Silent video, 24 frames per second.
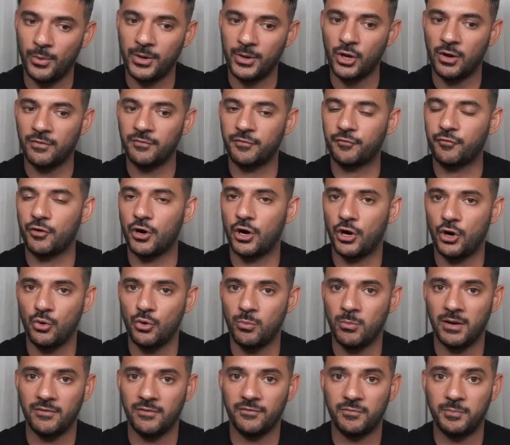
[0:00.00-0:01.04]
on for a whole
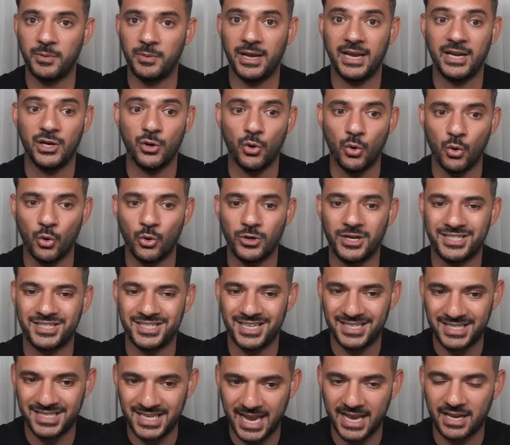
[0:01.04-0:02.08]
month. But in order to
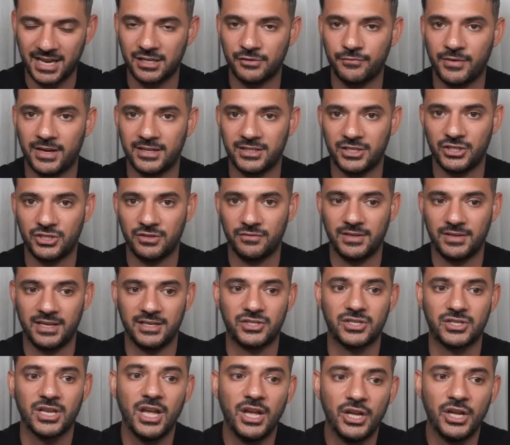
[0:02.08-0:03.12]
take advantage of
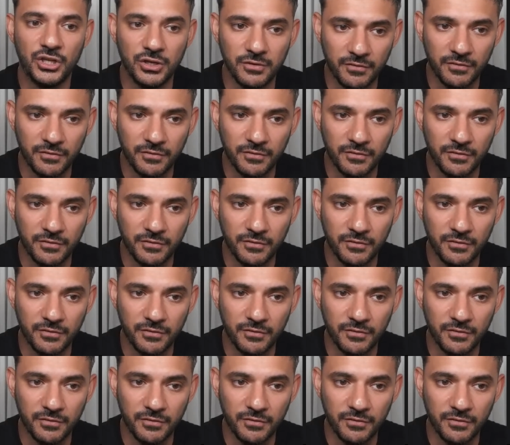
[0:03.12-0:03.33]
this, you've